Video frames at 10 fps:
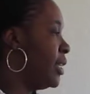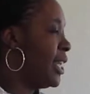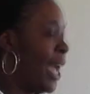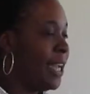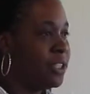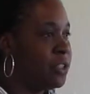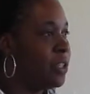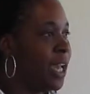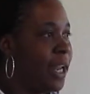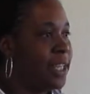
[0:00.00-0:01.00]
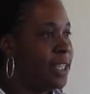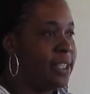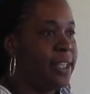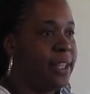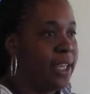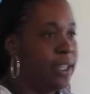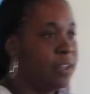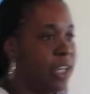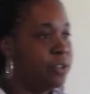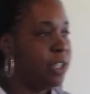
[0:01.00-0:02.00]
Taxes are not an easy thing.
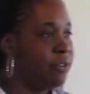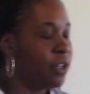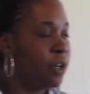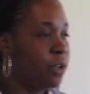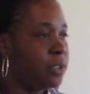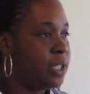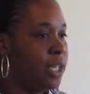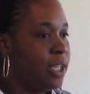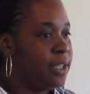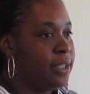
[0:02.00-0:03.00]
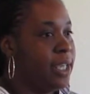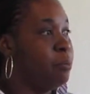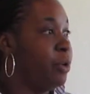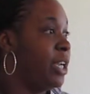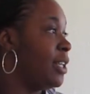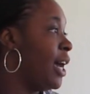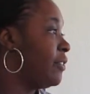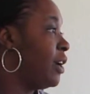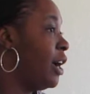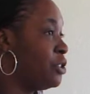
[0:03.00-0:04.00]
They're difficult they bring a lot
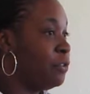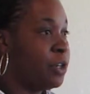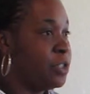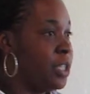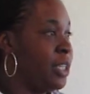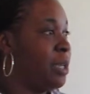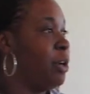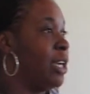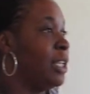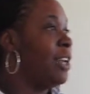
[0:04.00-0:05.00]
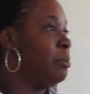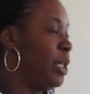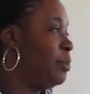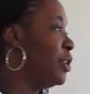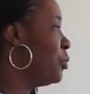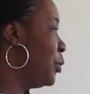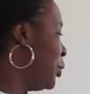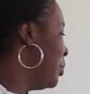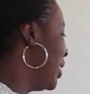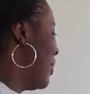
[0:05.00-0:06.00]
of controversy. They bring a lot of people in the
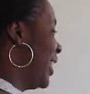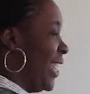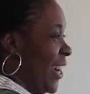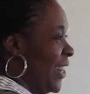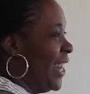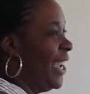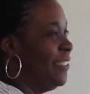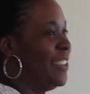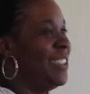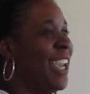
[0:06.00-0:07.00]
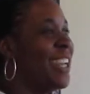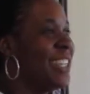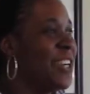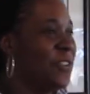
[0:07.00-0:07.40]
room, and Karen and I have to stand here.